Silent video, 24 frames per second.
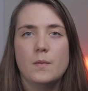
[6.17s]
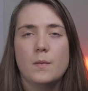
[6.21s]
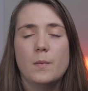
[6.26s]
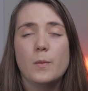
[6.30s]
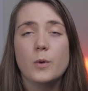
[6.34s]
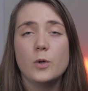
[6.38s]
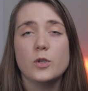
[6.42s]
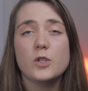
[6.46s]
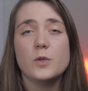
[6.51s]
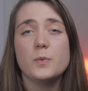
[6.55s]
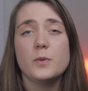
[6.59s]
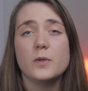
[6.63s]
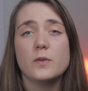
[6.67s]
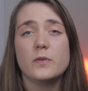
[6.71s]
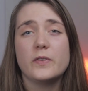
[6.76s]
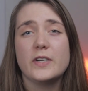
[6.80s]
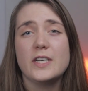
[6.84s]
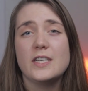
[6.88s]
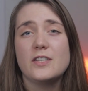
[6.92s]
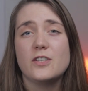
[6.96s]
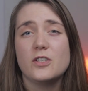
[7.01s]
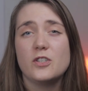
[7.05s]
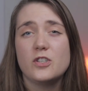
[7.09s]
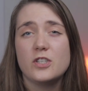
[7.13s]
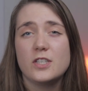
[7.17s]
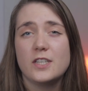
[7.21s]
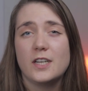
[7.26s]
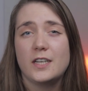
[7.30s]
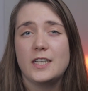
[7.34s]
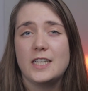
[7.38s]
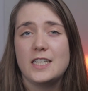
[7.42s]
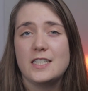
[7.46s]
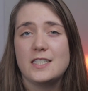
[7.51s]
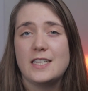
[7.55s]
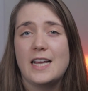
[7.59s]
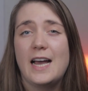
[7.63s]
Multiple research
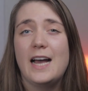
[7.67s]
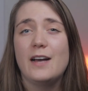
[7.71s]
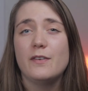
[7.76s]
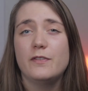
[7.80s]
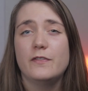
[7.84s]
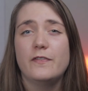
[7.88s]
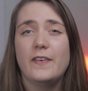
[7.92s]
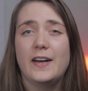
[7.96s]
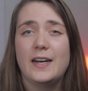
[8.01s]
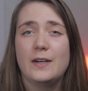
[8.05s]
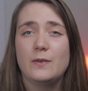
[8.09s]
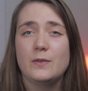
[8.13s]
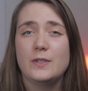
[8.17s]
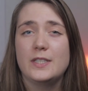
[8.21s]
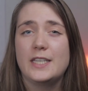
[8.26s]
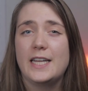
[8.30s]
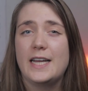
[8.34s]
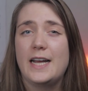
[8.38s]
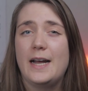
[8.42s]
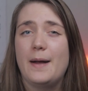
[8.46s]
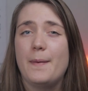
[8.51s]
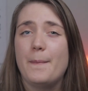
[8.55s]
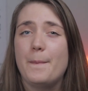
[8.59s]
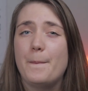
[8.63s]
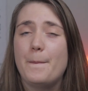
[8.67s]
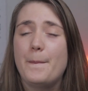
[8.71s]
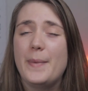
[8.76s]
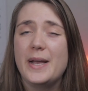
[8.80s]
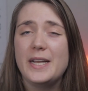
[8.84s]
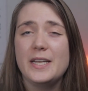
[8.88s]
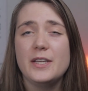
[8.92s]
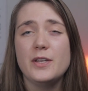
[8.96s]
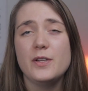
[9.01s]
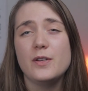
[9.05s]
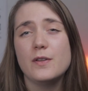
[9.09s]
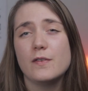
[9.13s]
studies have found that
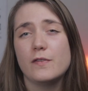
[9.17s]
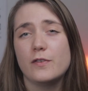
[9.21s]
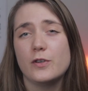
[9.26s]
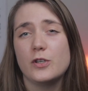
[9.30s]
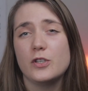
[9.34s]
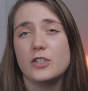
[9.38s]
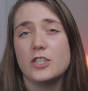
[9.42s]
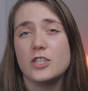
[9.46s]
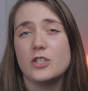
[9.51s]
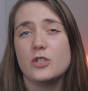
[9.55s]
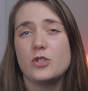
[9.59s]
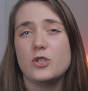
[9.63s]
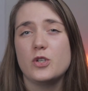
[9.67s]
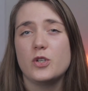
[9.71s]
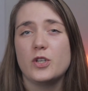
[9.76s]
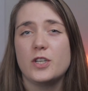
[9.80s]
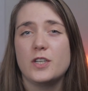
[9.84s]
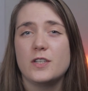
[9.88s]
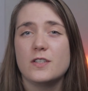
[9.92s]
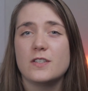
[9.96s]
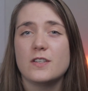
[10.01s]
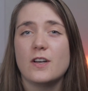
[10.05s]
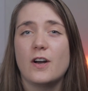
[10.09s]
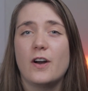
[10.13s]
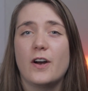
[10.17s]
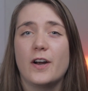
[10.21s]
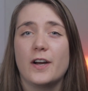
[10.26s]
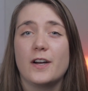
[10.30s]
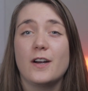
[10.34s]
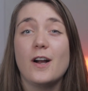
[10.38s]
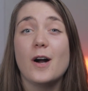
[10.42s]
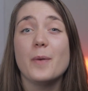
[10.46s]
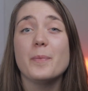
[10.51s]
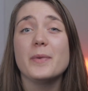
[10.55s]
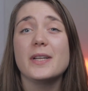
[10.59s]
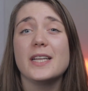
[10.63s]
many university students are
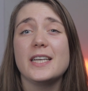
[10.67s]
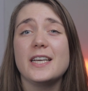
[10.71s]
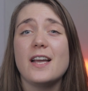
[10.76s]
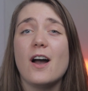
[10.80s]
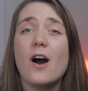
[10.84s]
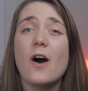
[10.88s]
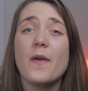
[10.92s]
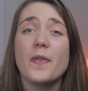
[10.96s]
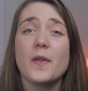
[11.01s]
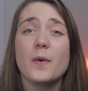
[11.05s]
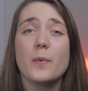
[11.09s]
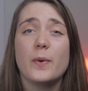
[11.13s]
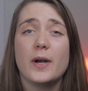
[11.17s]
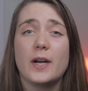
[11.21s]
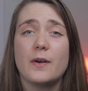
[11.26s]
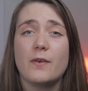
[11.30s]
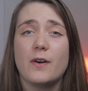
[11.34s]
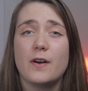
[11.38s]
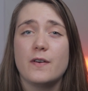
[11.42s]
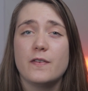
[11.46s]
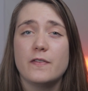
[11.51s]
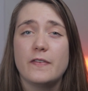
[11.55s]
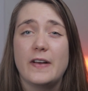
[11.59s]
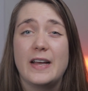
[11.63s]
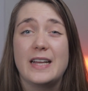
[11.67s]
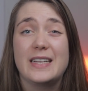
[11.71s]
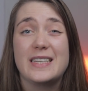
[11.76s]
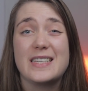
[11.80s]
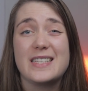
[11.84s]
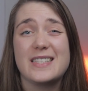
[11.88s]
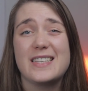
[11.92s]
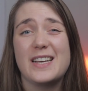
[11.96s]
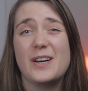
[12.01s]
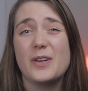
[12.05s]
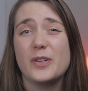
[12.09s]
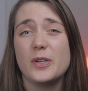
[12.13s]
commonly unaware of and
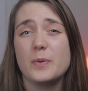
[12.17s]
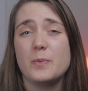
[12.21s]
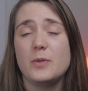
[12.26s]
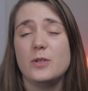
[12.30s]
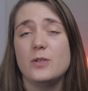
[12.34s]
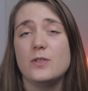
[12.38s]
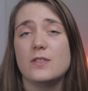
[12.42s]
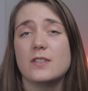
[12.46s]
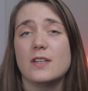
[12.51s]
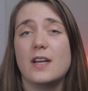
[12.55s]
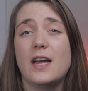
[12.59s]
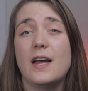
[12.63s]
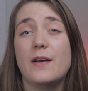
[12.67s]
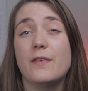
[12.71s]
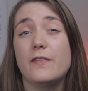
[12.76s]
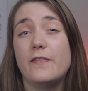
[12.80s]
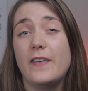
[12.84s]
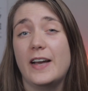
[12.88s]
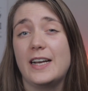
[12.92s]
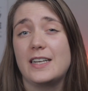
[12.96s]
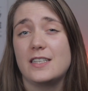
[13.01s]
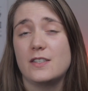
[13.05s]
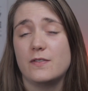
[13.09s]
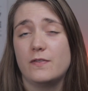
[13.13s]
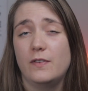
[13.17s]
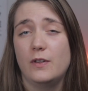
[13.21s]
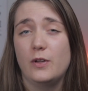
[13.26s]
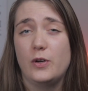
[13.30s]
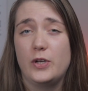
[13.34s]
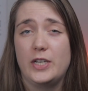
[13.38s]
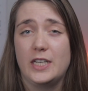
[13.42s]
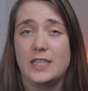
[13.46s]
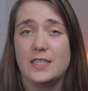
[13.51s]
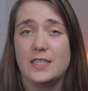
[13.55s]
seldom use effective learning